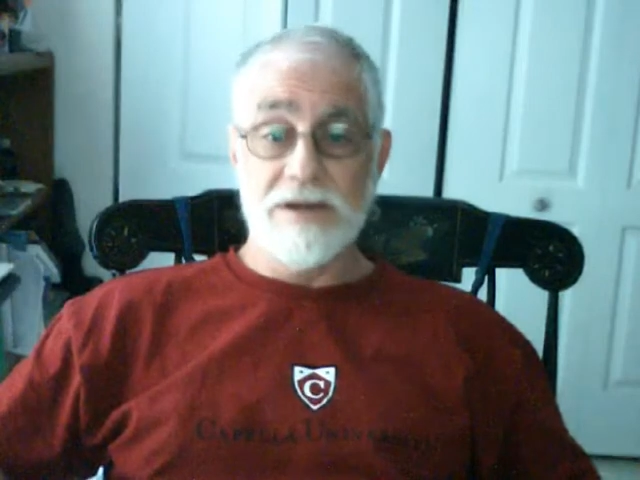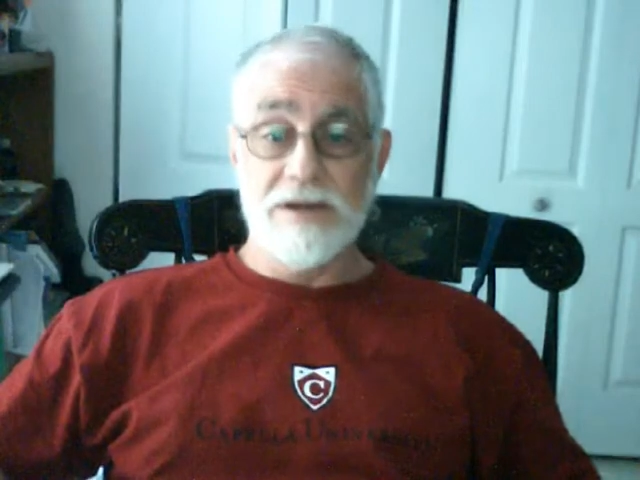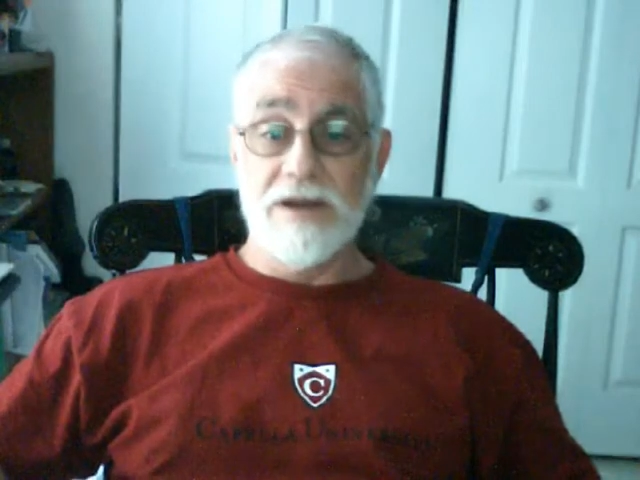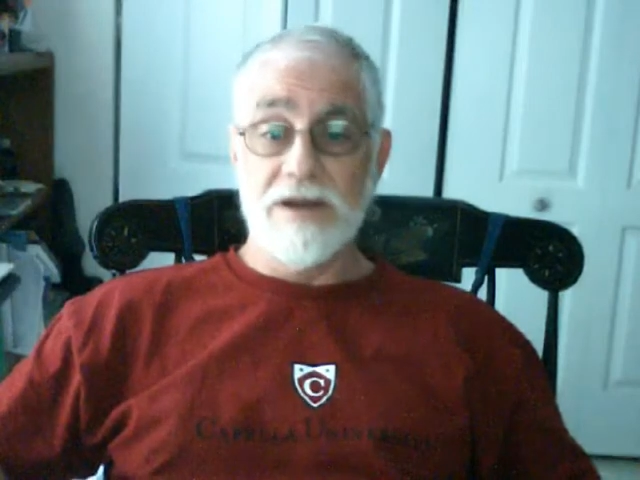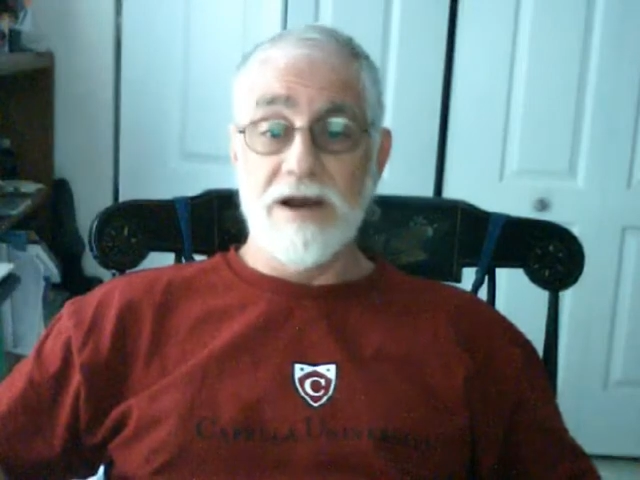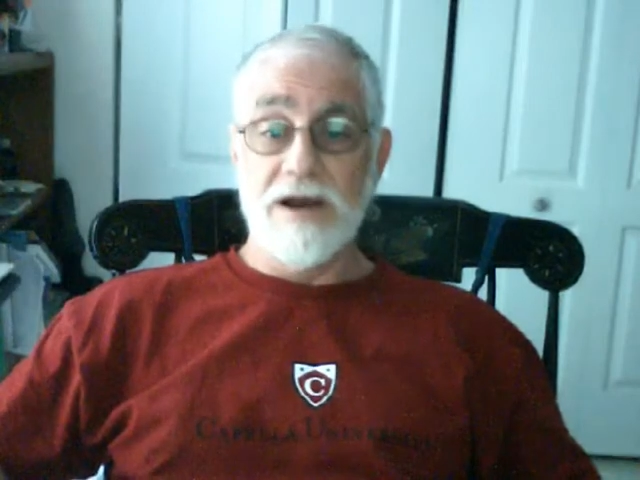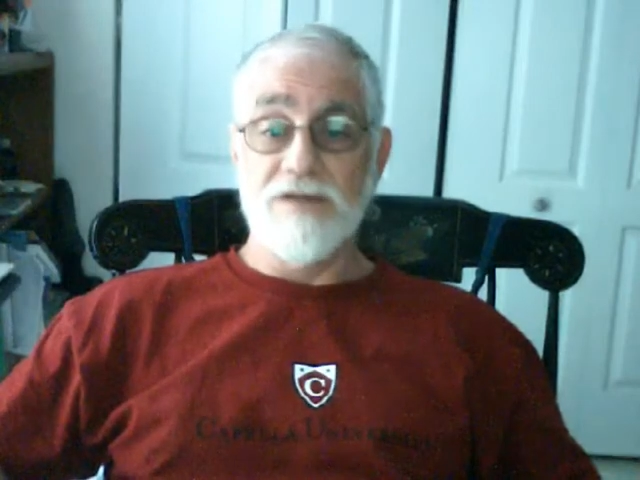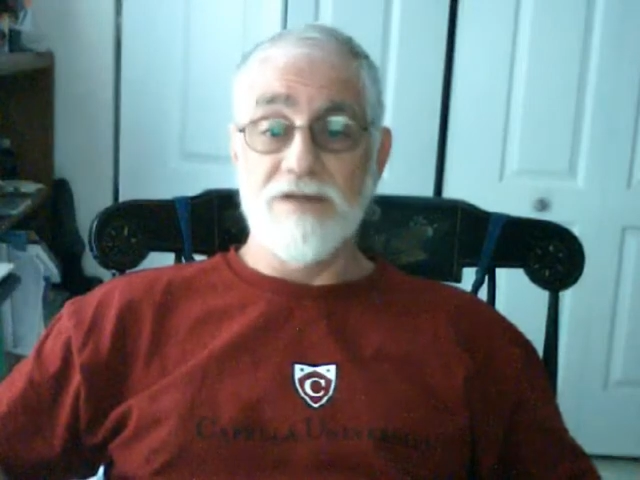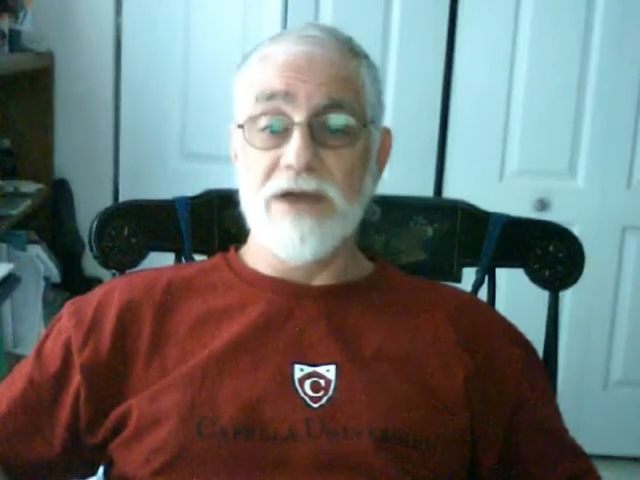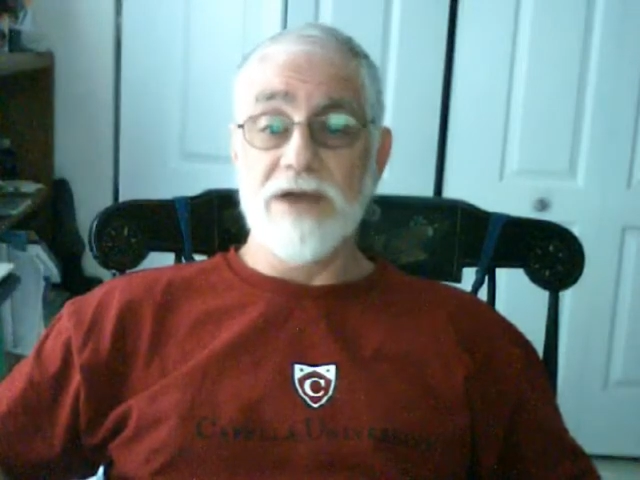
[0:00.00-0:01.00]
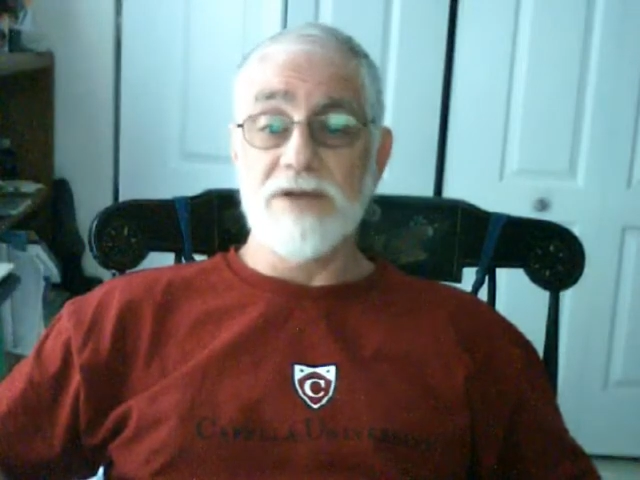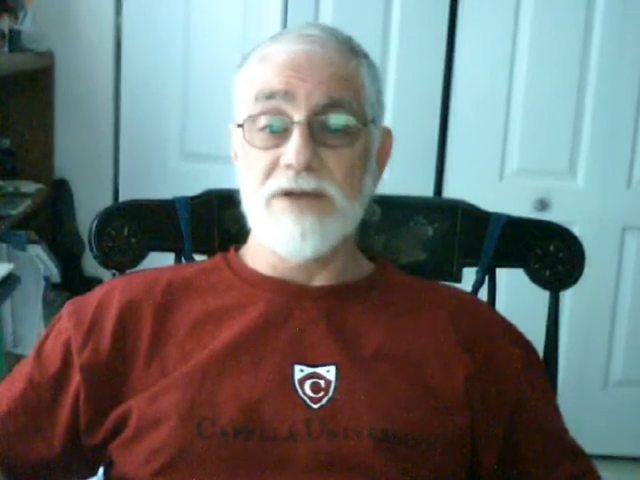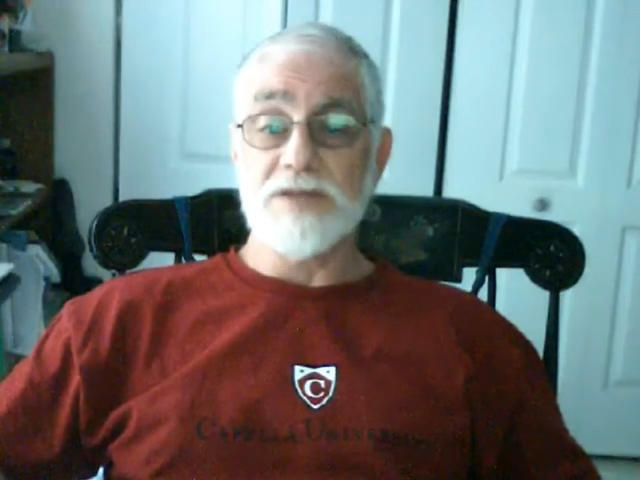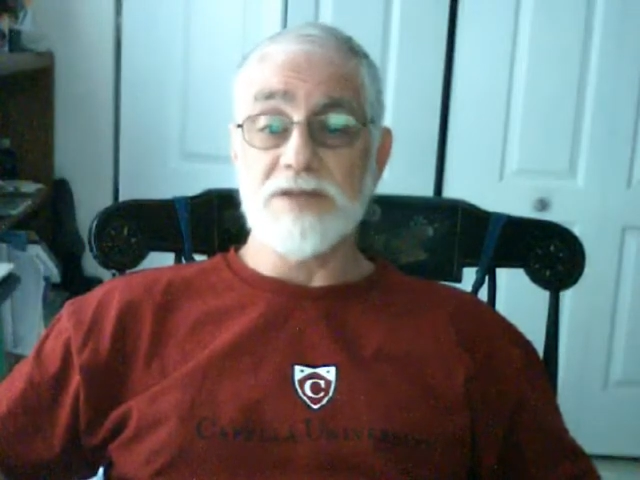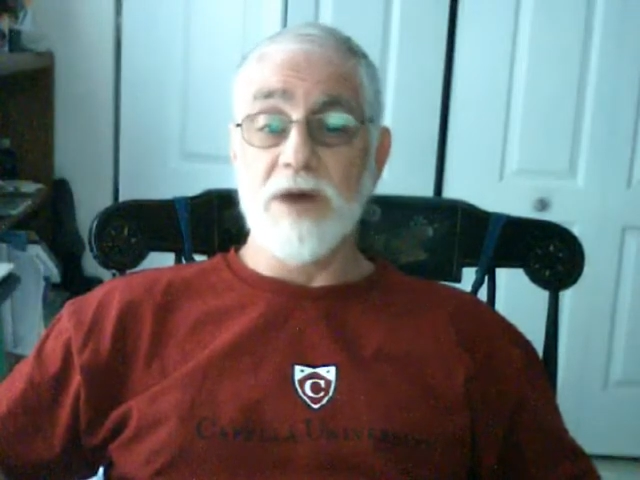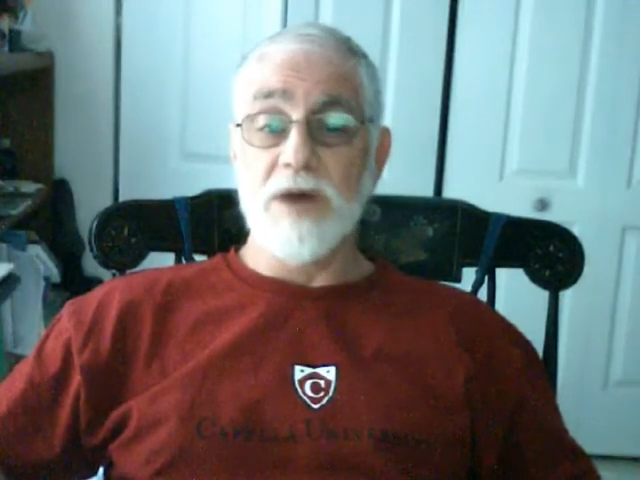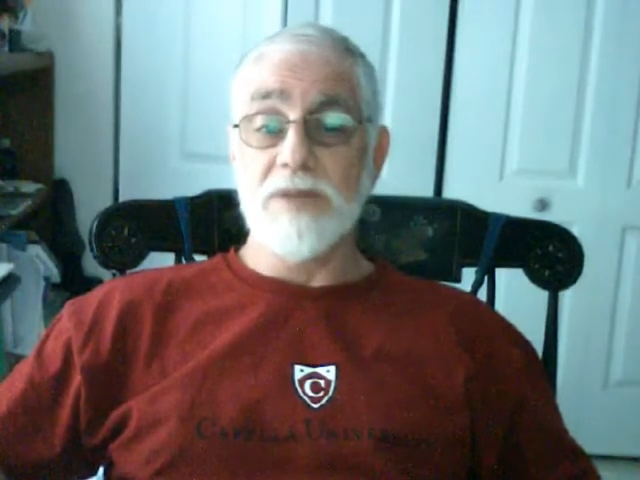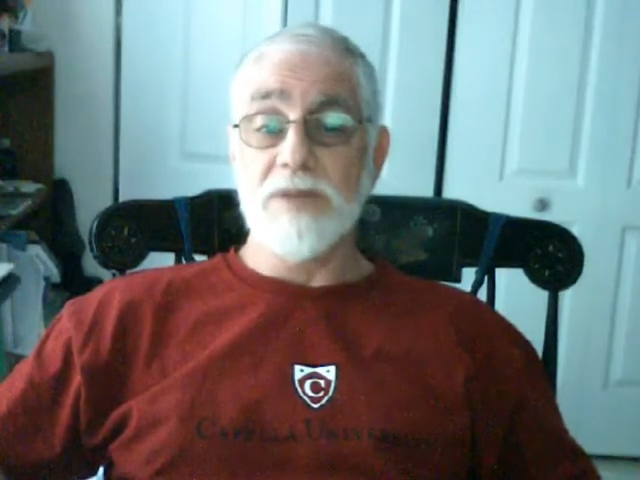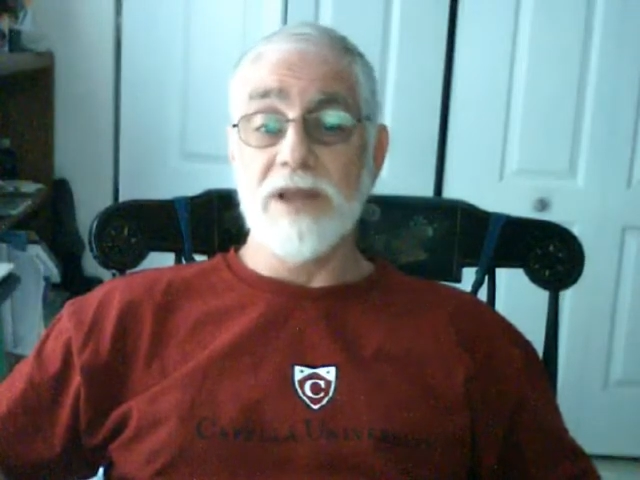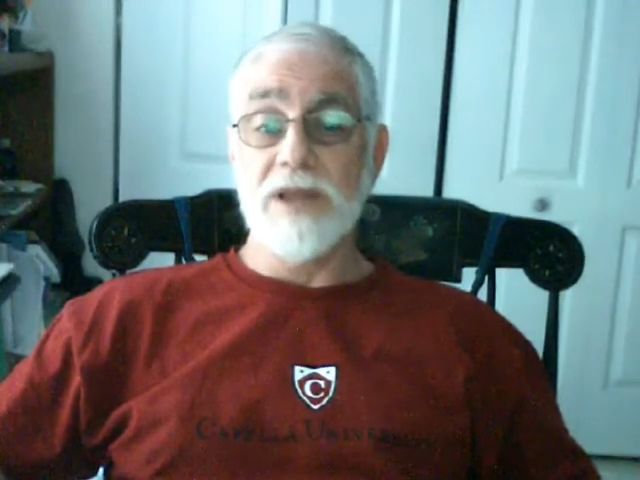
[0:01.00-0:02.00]
Our faculty is
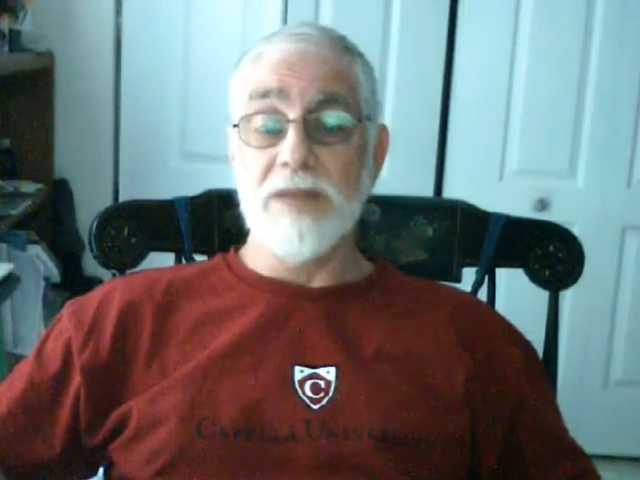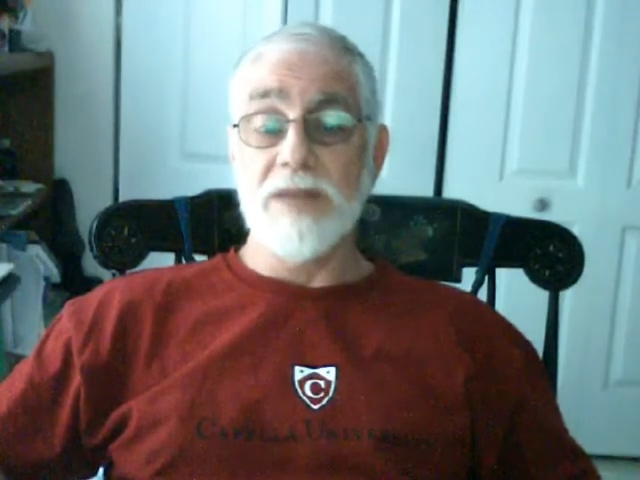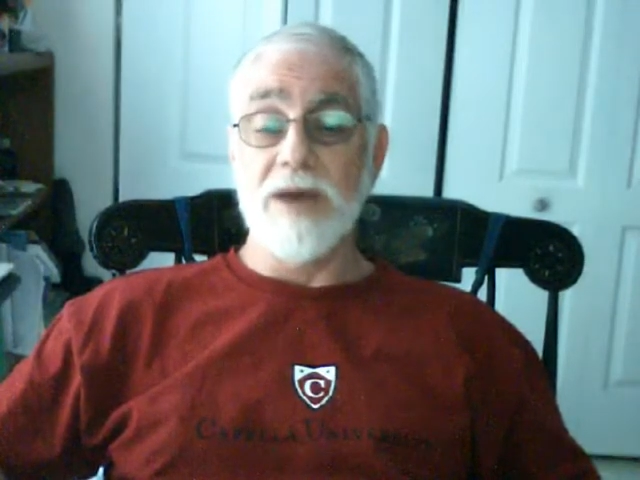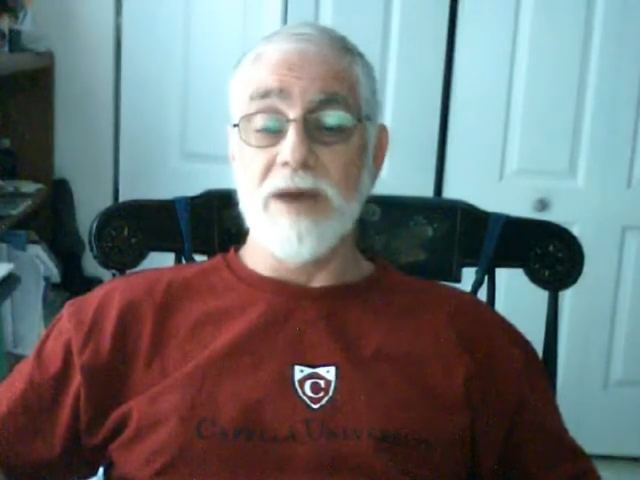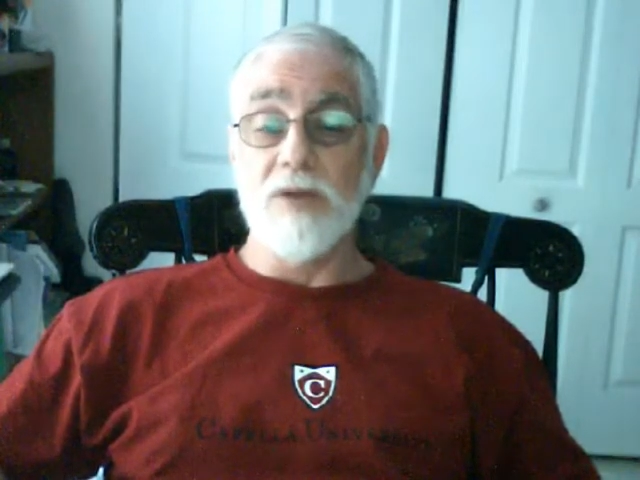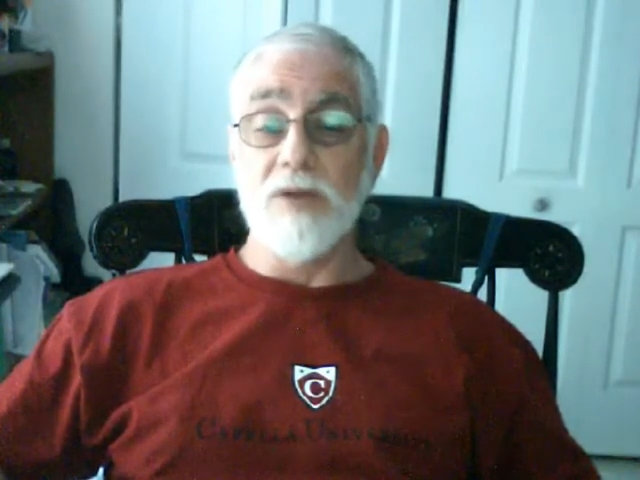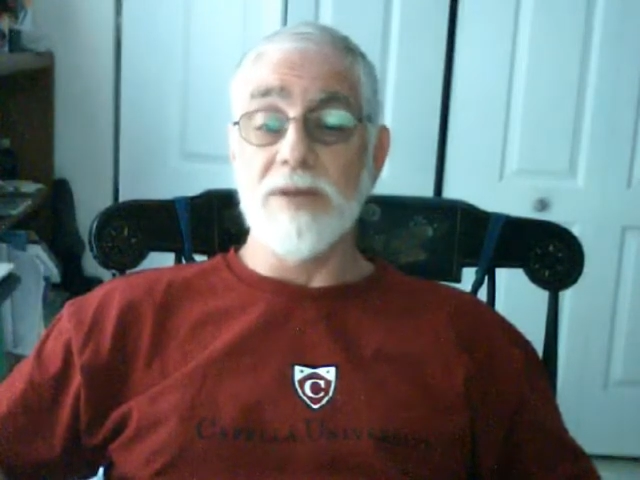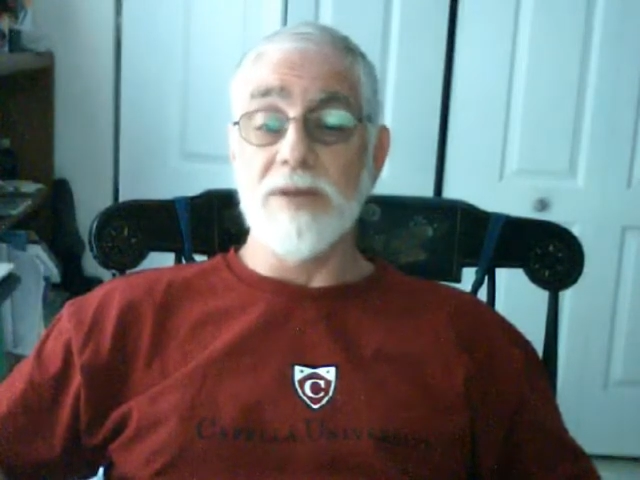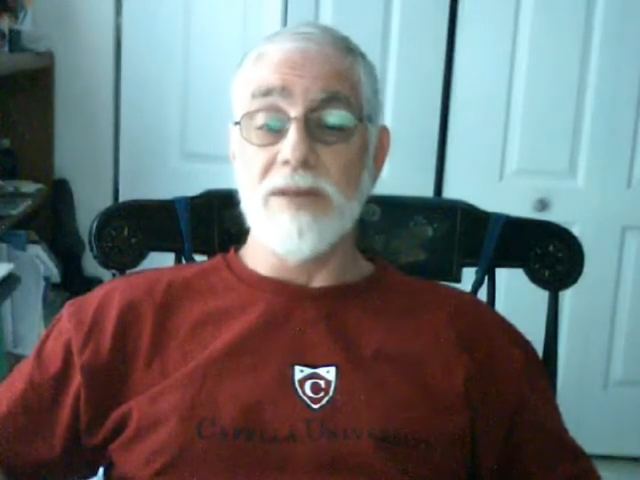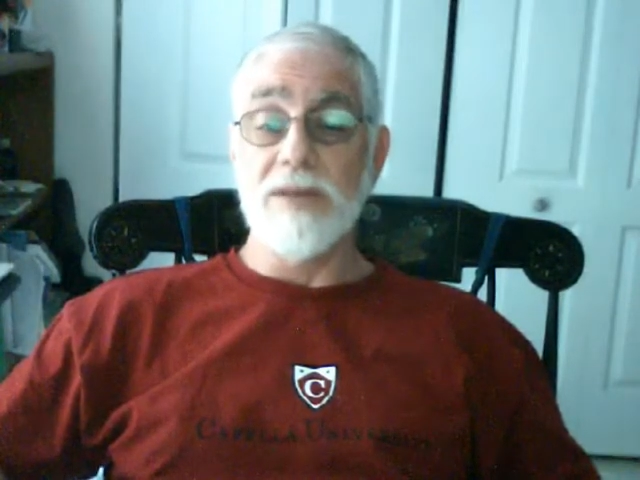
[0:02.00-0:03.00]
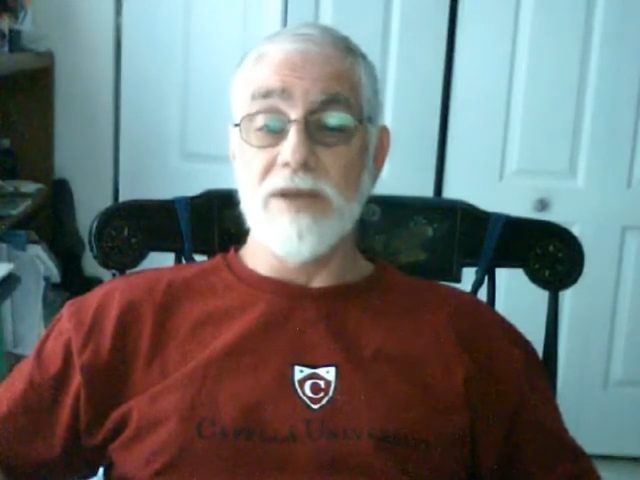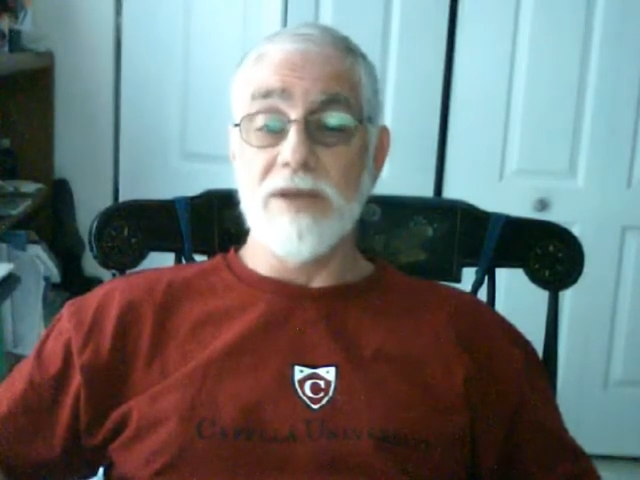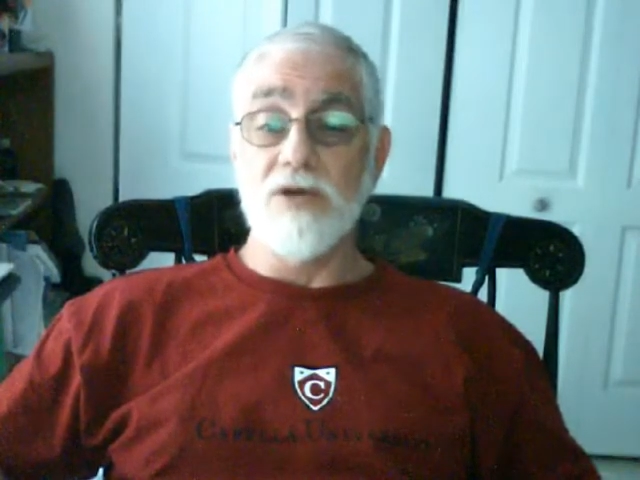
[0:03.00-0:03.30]
populated by women and men who have